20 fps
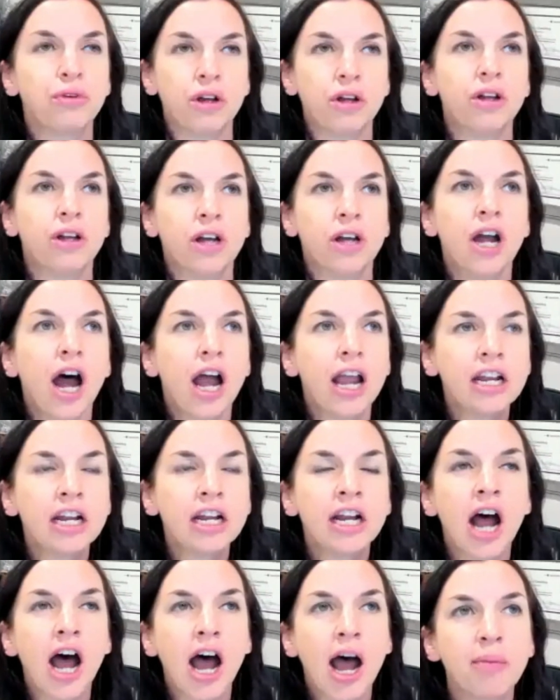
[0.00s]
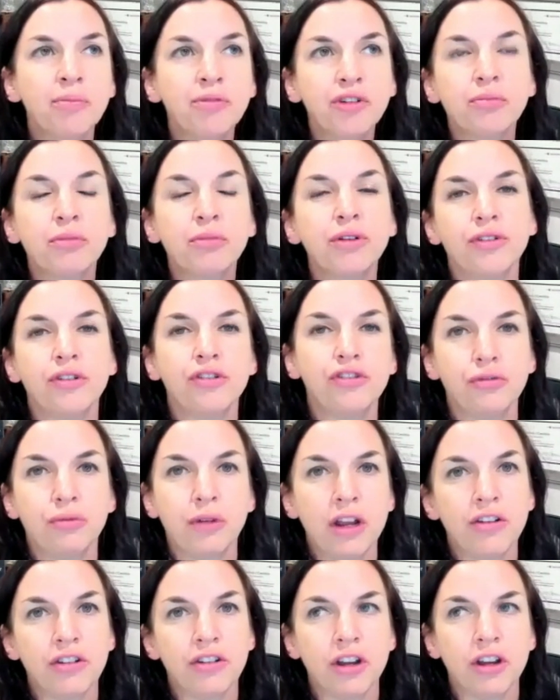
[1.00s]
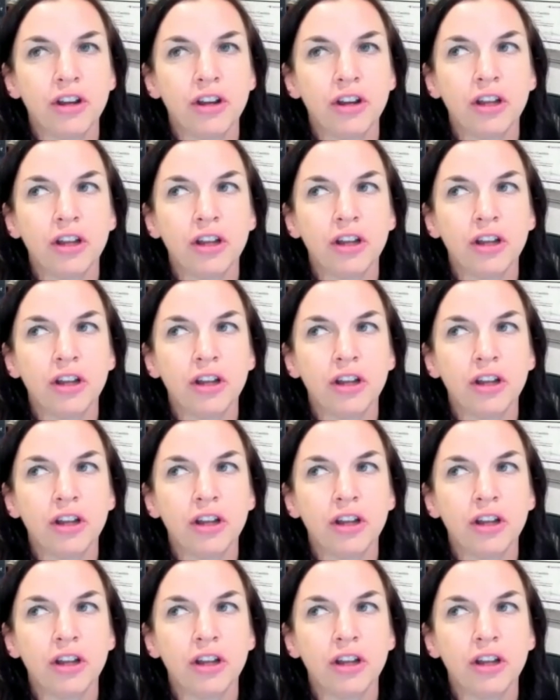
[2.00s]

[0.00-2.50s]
rule, in an optimal situation, let's